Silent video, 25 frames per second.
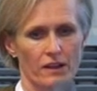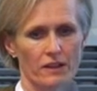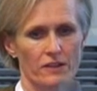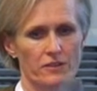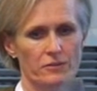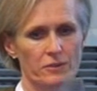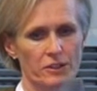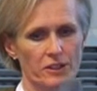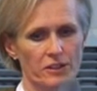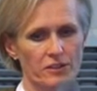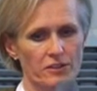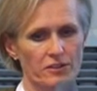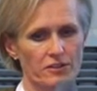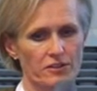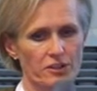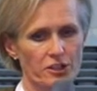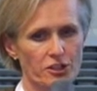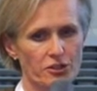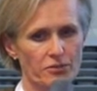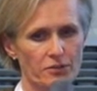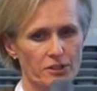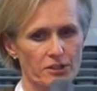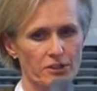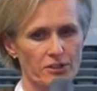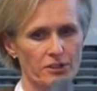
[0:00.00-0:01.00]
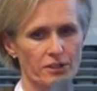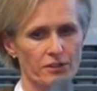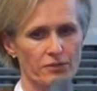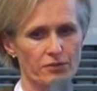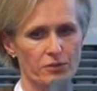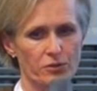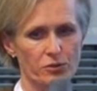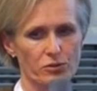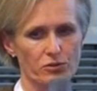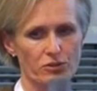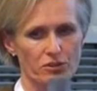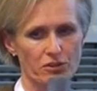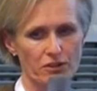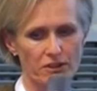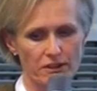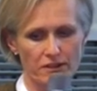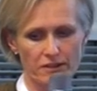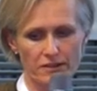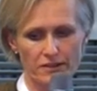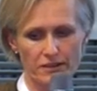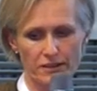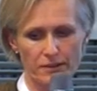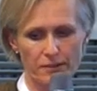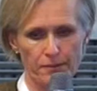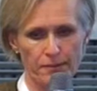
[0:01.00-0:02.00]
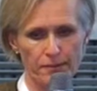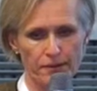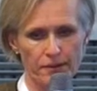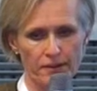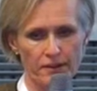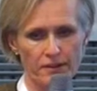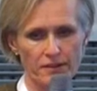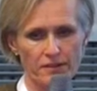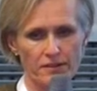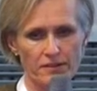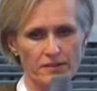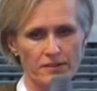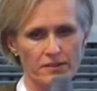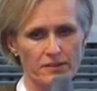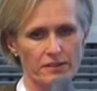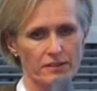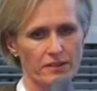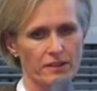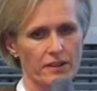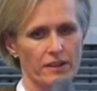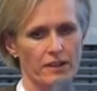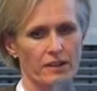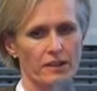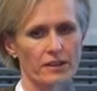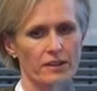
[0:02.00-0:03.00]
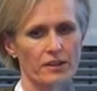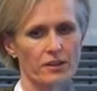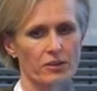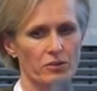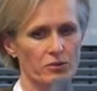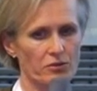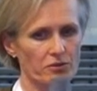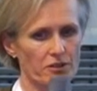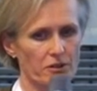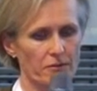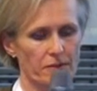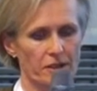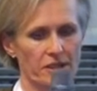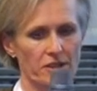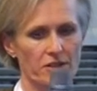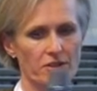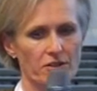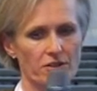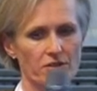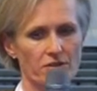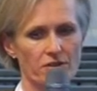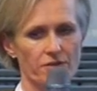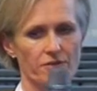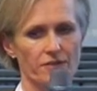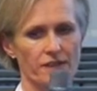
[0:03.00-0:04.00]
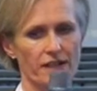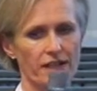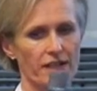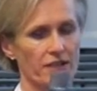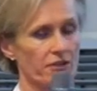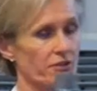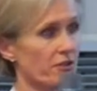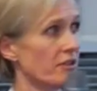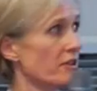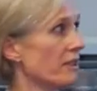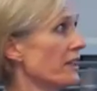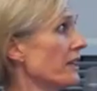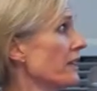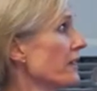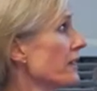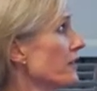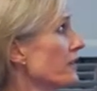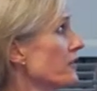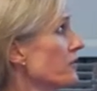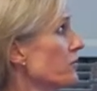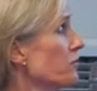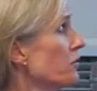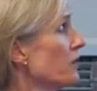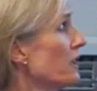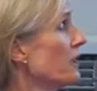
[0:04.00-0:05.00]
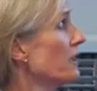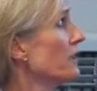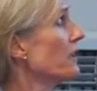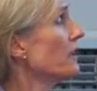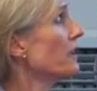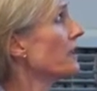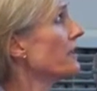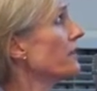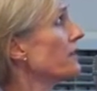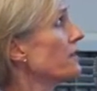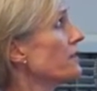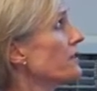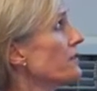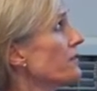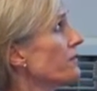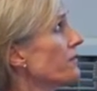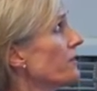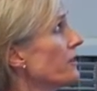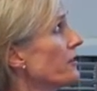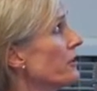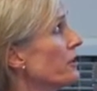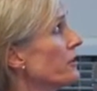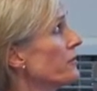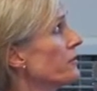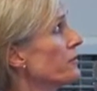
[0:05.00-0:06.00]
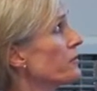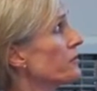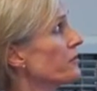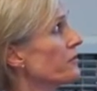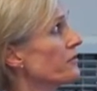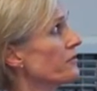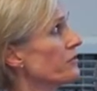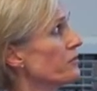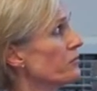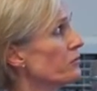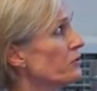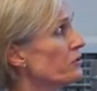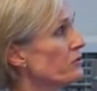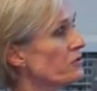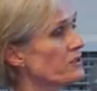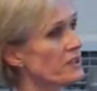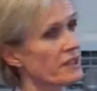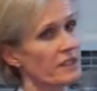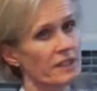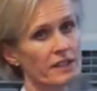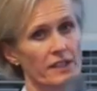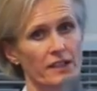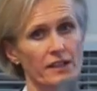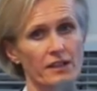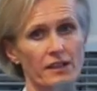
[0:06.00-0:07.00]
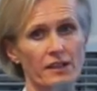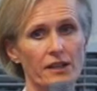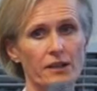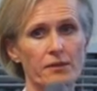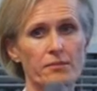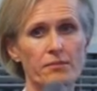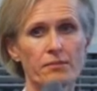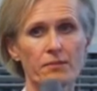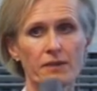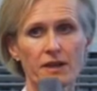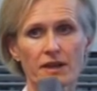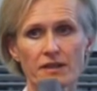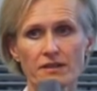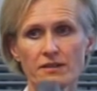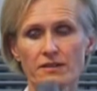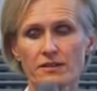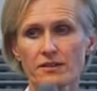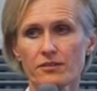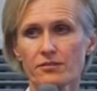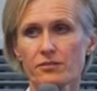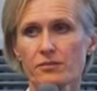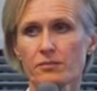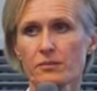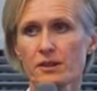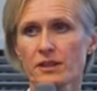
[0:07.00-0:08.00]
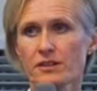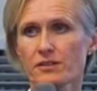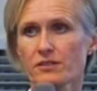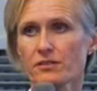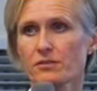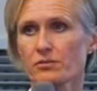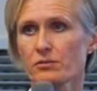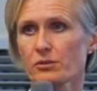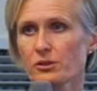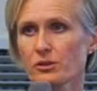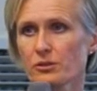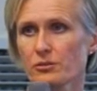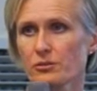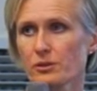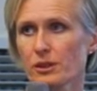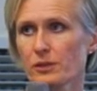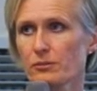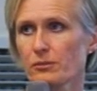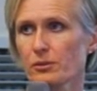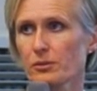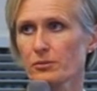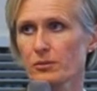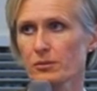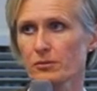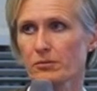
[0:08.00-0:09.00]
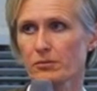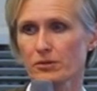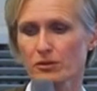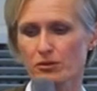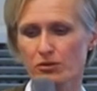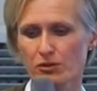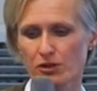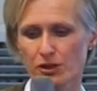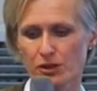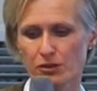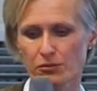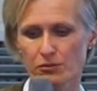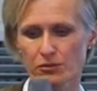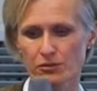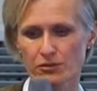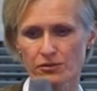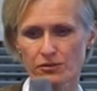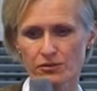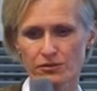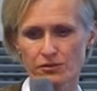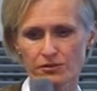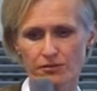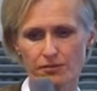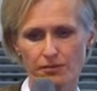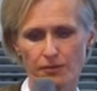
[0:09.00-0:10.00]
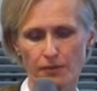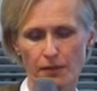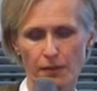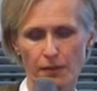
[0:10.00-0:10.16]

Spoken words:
So we can use tissue engineering for autologous implants, and they're also beginning to use it for allogeneic as well. And this is very important for wound healing, a massive, massive worldwide problem, chronic wounds.